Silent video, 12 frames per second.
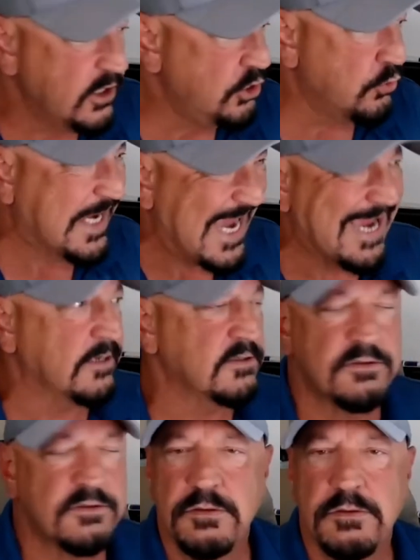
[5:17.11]
You
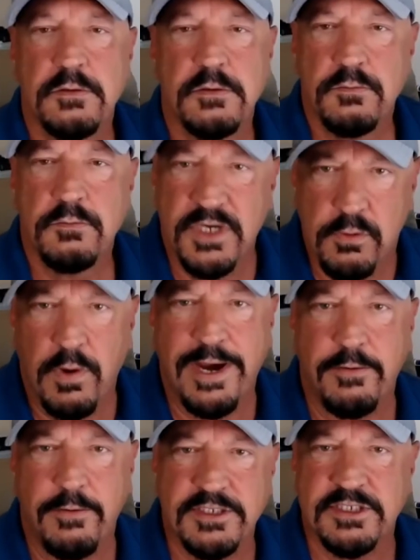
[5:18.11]
can't
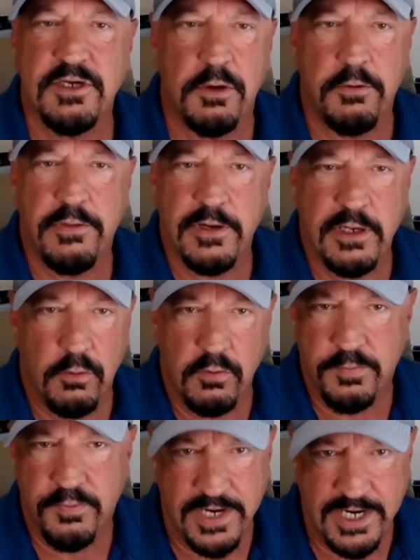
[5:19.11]
require us to go to the
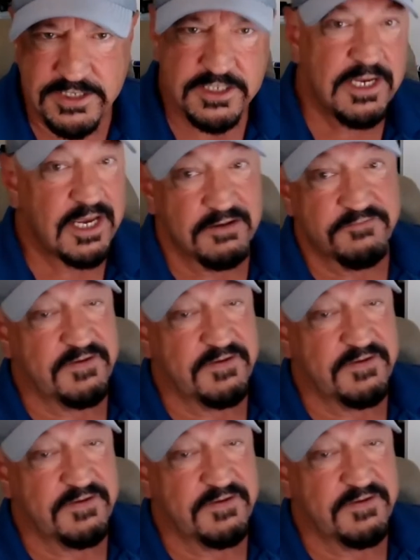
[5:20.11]
lower price. In